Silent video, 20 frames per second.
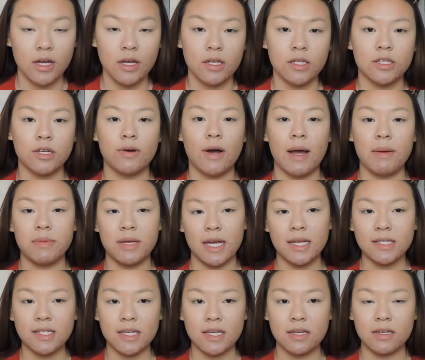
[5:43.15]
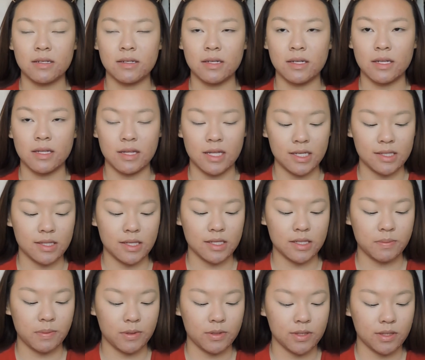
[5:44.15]
So I'm guessing this is
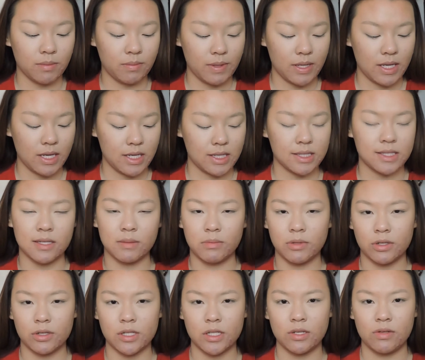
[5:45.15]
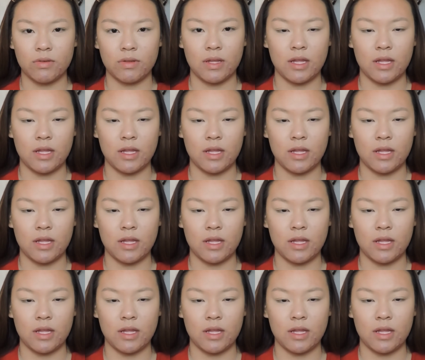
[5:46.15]
supposed to be similar to